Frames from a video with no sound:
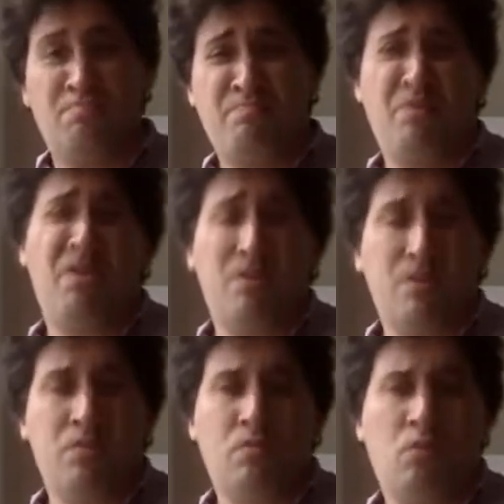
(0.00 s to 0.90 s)

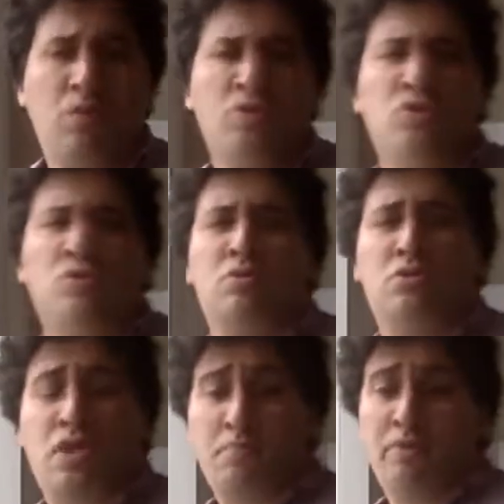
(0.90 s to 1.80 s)
But once the
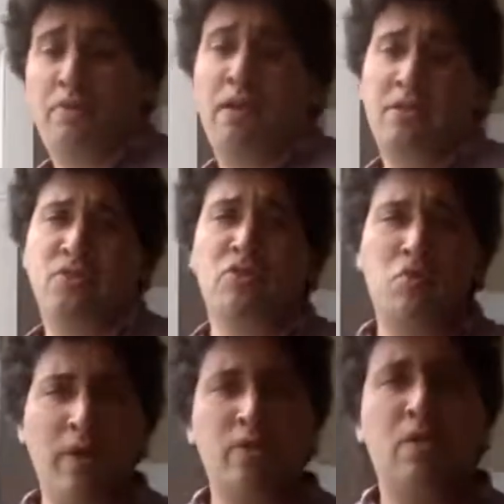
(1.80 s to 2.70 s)
second player has the
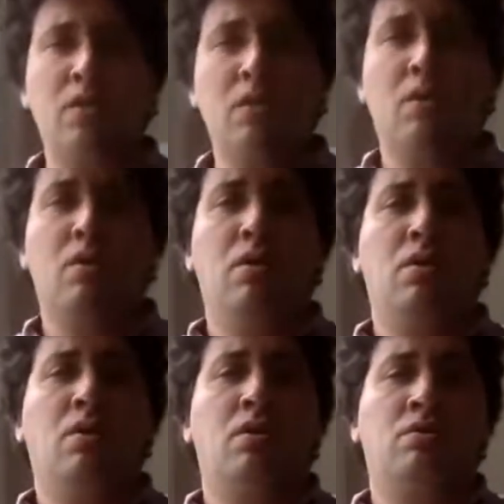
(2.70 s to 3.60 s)
20,
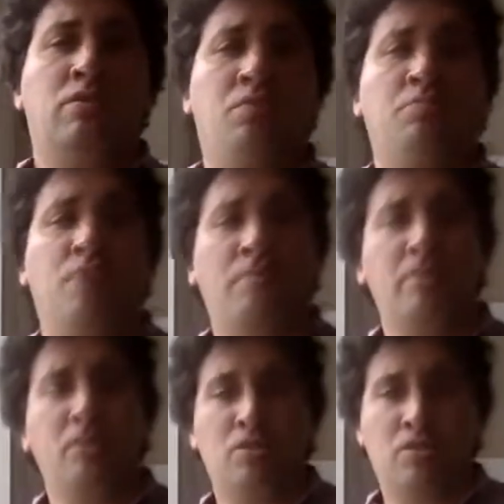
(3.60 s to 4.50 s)
they'll probably
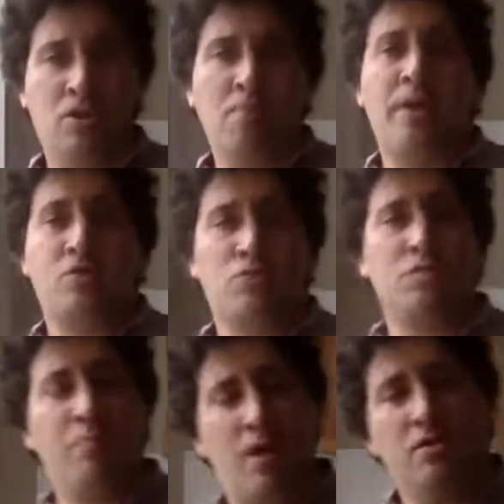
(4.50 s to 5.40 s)
just, their best
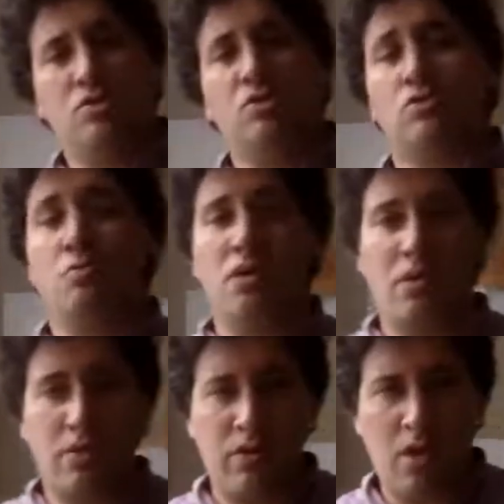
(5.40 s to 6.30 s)
response, assuming
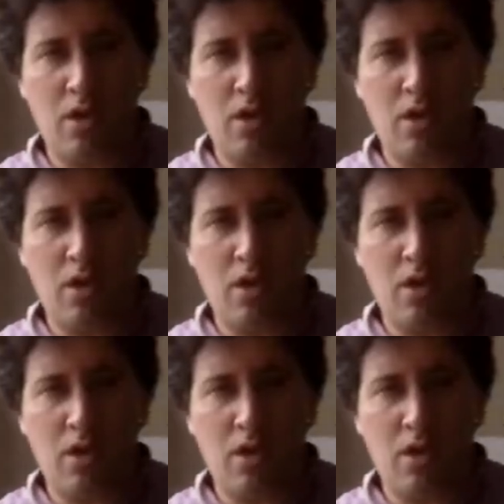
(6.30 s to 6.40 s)
that